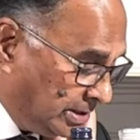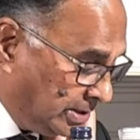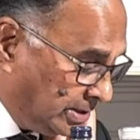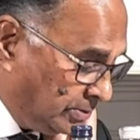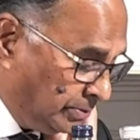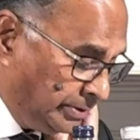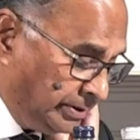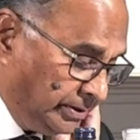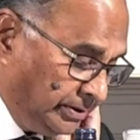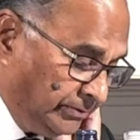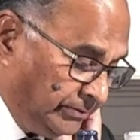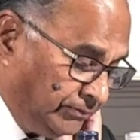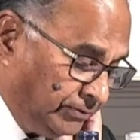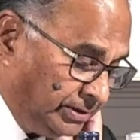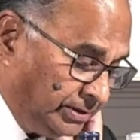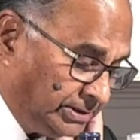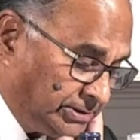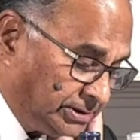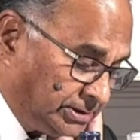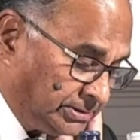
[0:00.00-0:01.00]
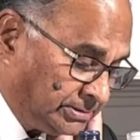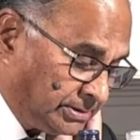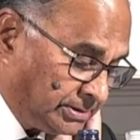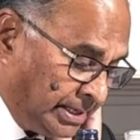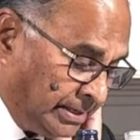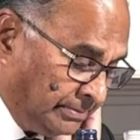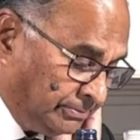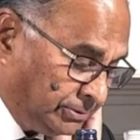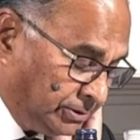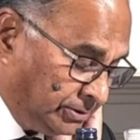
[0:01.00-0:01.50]
We fully
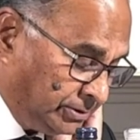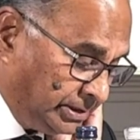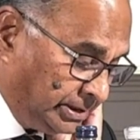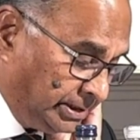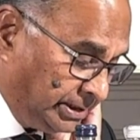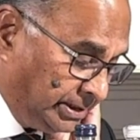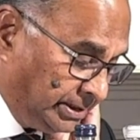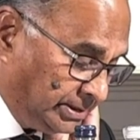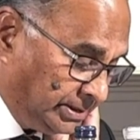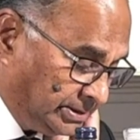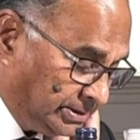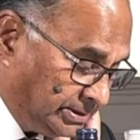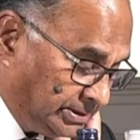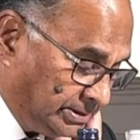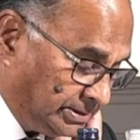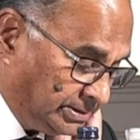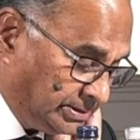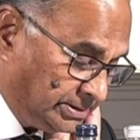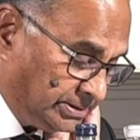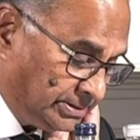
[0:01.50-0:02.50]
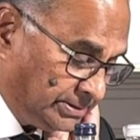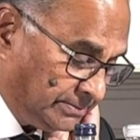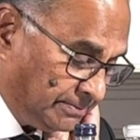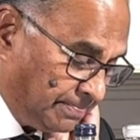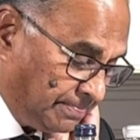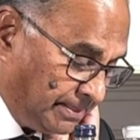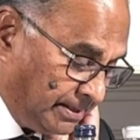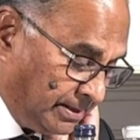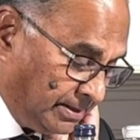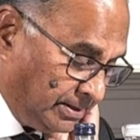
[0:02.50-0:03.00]
subscribe to the
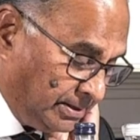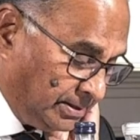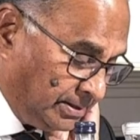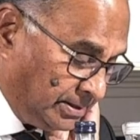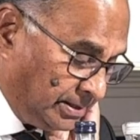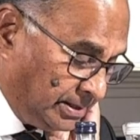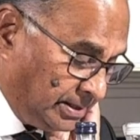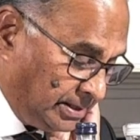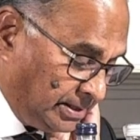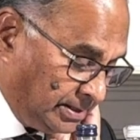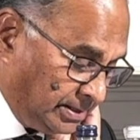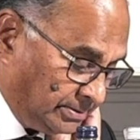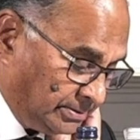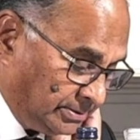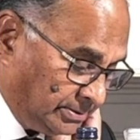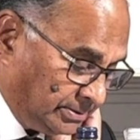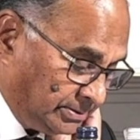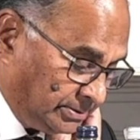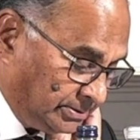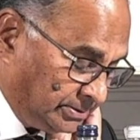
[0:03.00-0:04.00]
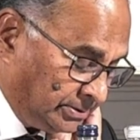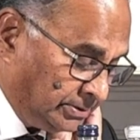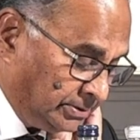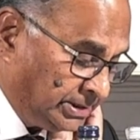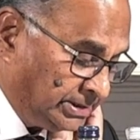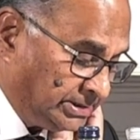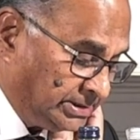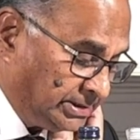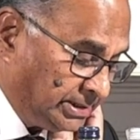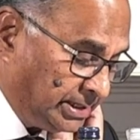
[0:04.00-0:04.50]
to
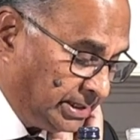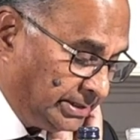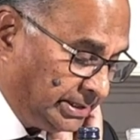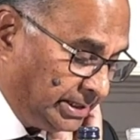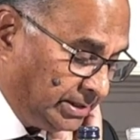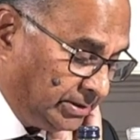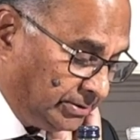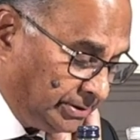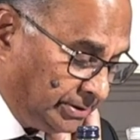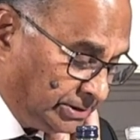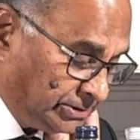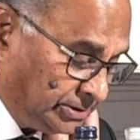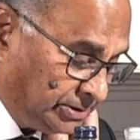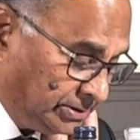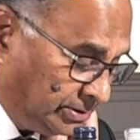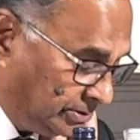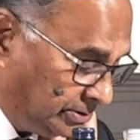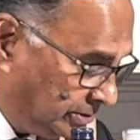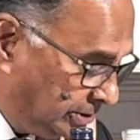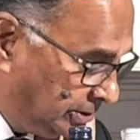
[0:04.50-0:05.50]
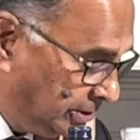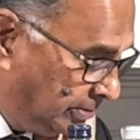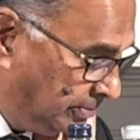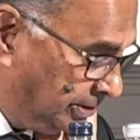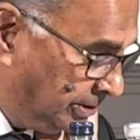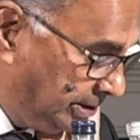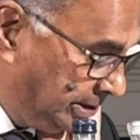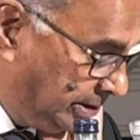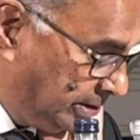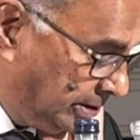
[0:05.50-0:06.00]
this declaration, to the
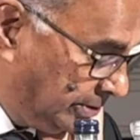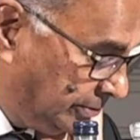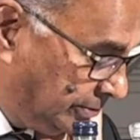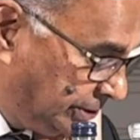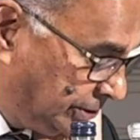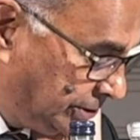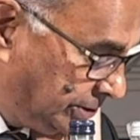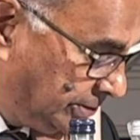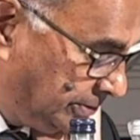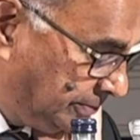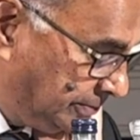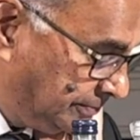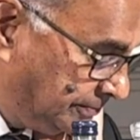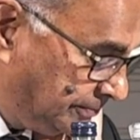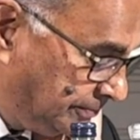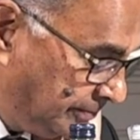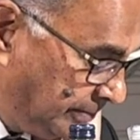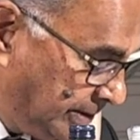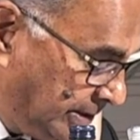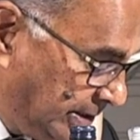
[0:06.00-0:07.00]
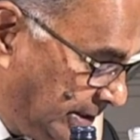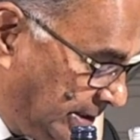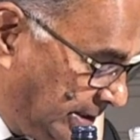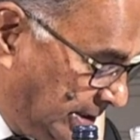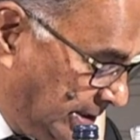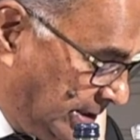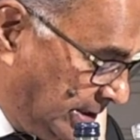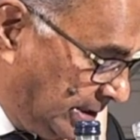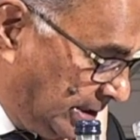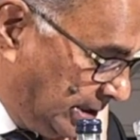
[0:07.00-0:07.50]
Dublin Declaration,
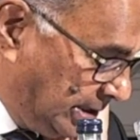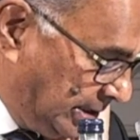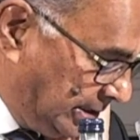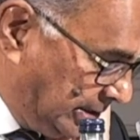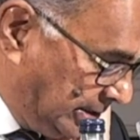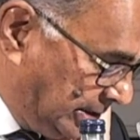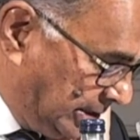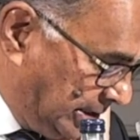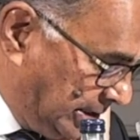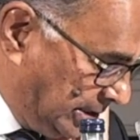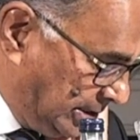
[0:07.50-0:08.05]
and